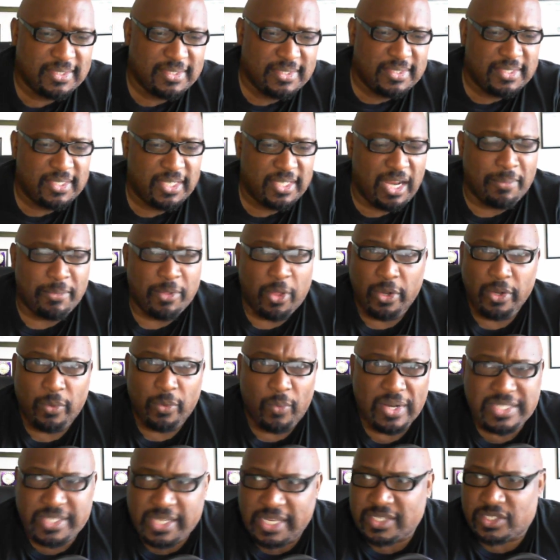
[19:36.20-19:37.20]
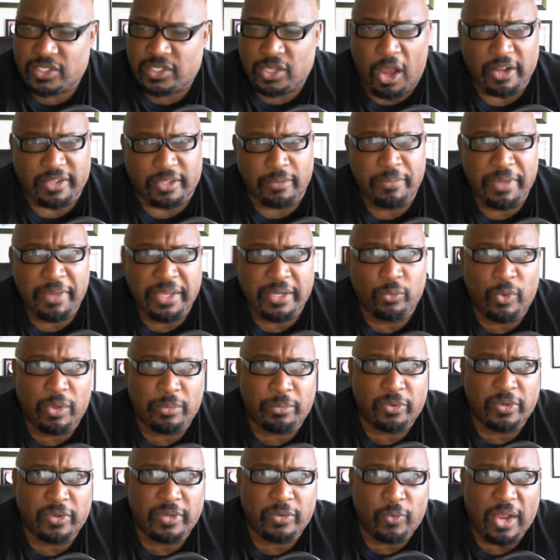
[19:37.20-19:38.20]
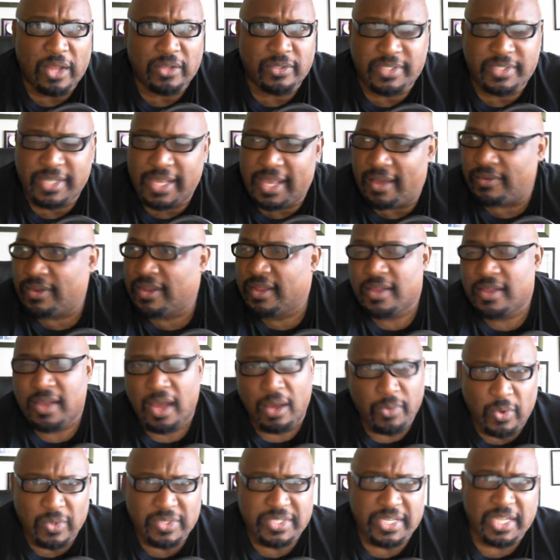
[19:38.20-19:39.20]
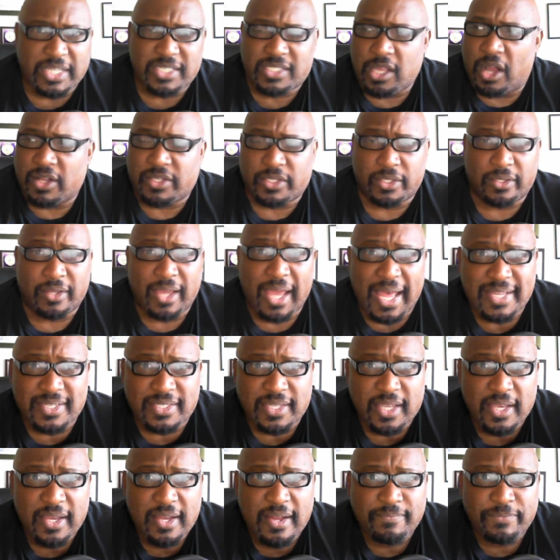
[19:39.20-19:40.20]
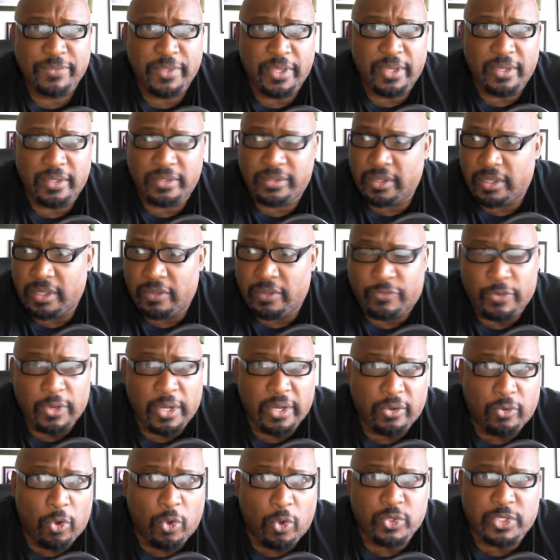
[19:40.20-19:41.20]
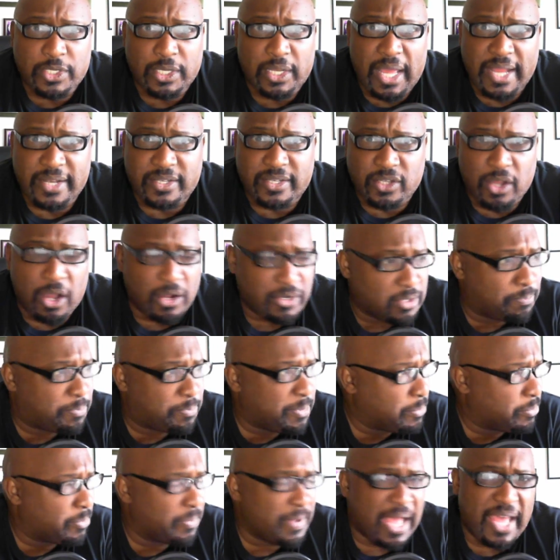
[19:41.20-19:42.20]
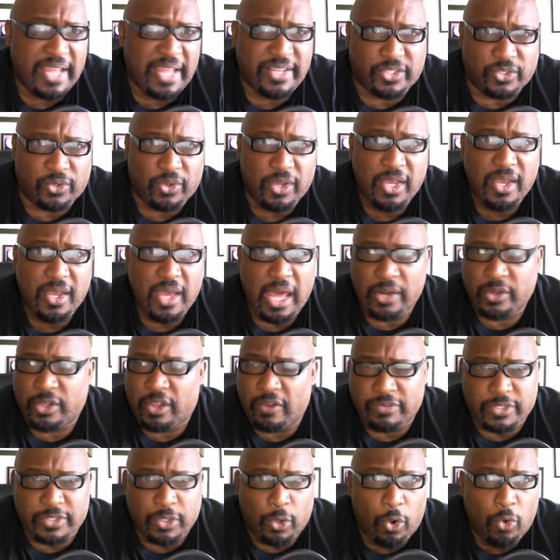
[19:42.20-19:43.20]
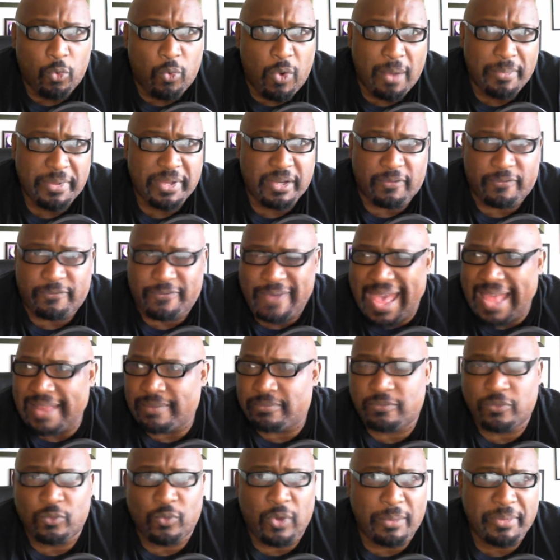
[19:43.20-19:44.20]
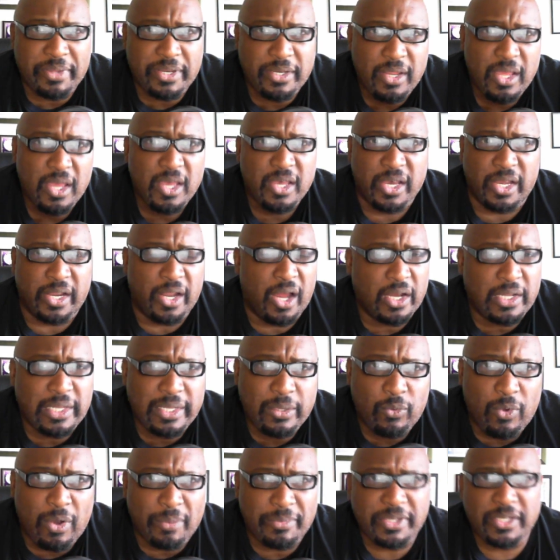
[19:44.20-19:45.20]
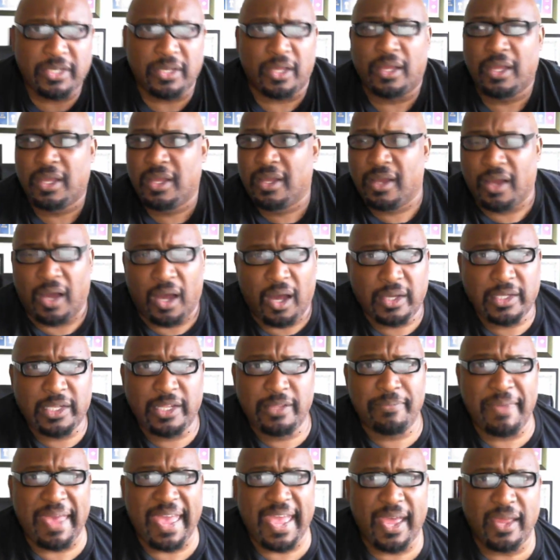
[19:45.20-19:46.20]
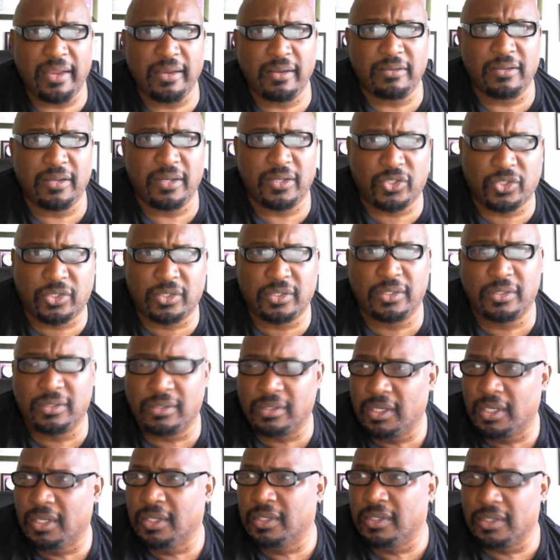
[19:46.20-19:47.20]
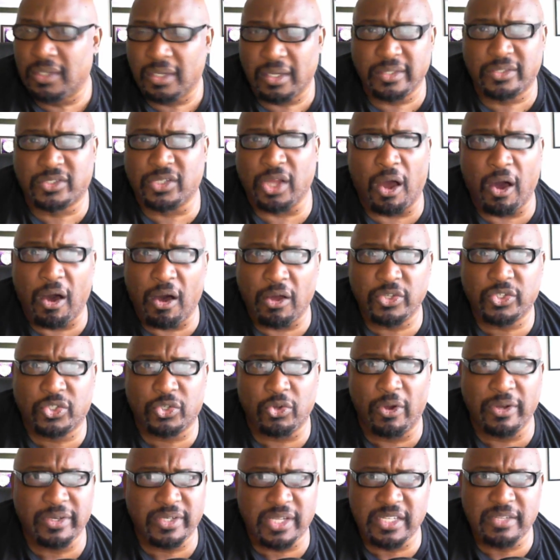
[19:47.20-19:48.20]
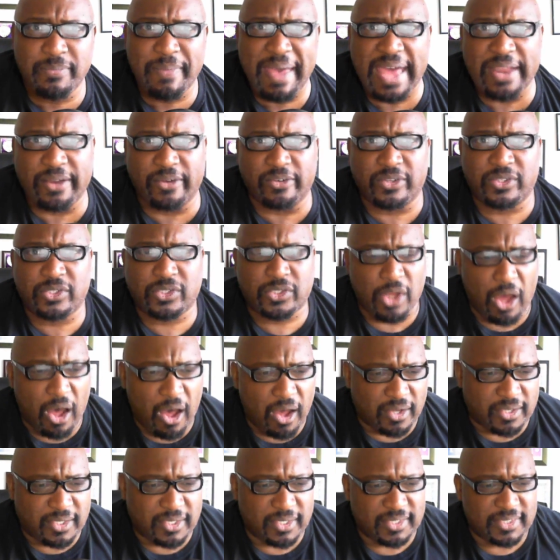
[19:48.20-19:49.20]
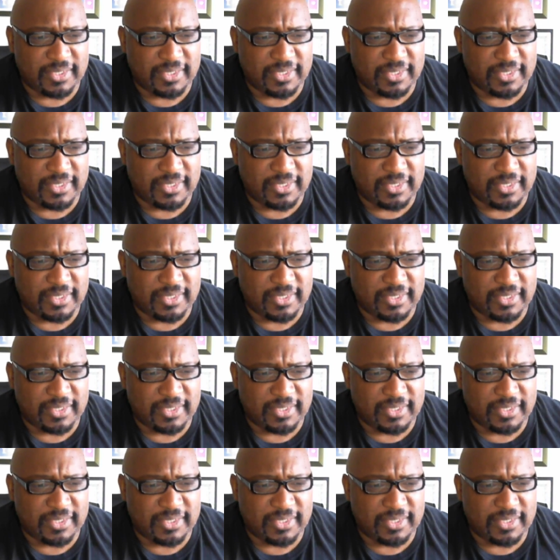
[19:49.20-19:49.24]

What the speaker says: And I'm the only one that says talk to men and women around town. I'm the only one that says talk to the guys if you're in a grocery line. Talk to the people behind you. I don't care if it's an old woman, a fat woman, an ugly man, tall, short, doesn't matter. Talk.